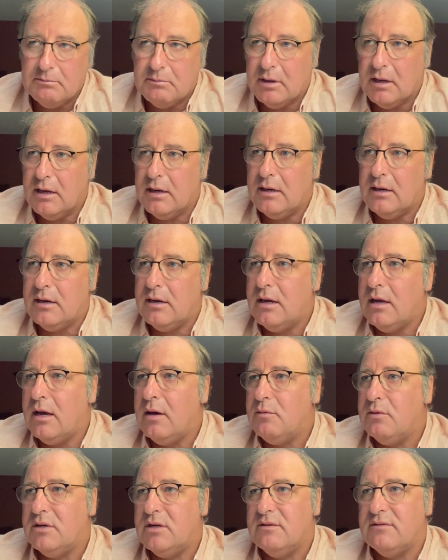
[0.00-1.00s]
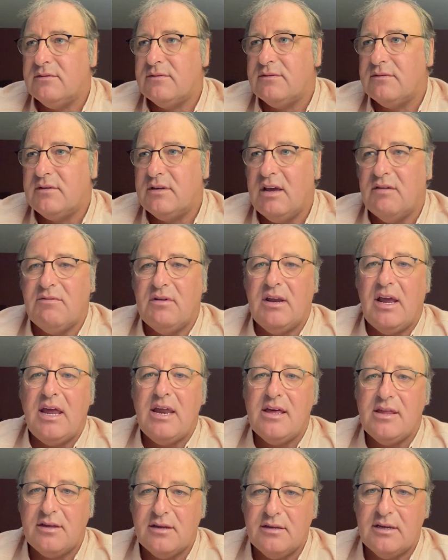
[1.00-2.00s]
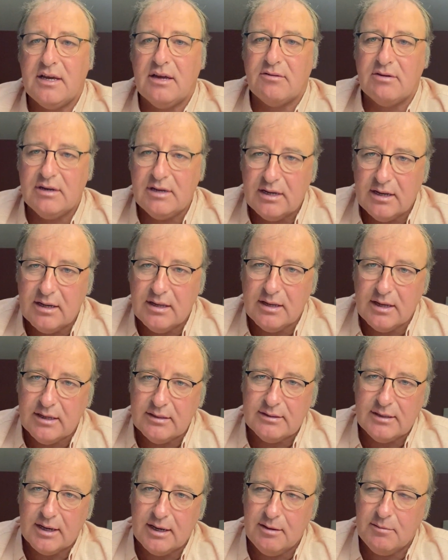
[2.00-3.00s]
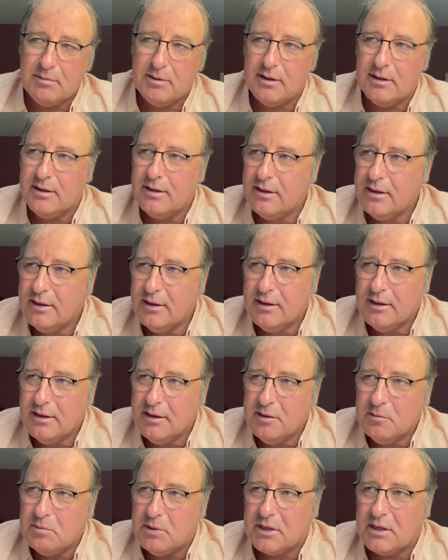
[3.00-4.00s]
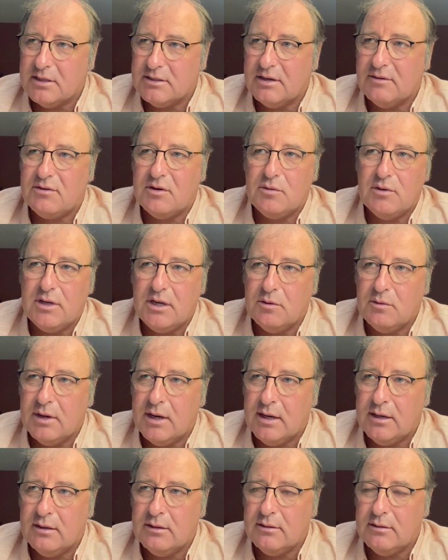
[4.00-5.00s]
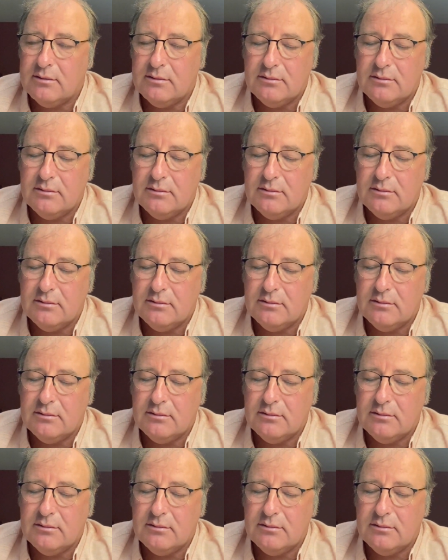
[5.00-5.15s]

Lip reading: and I would have given anything to get rid of it at that time because everywhere you went,